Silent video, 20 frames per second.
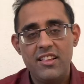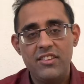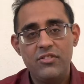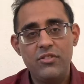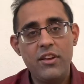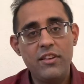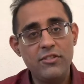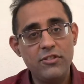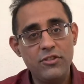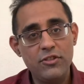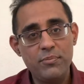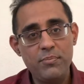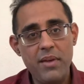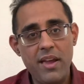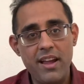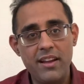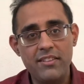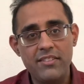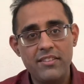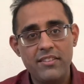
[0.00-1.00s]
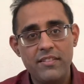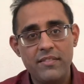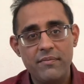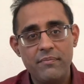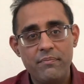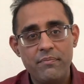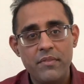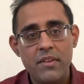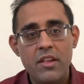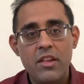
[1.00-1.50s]
So I suspect
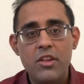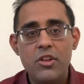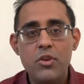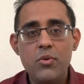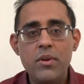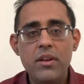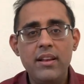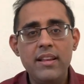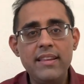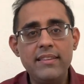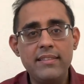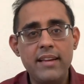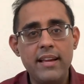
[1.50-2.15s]
you at least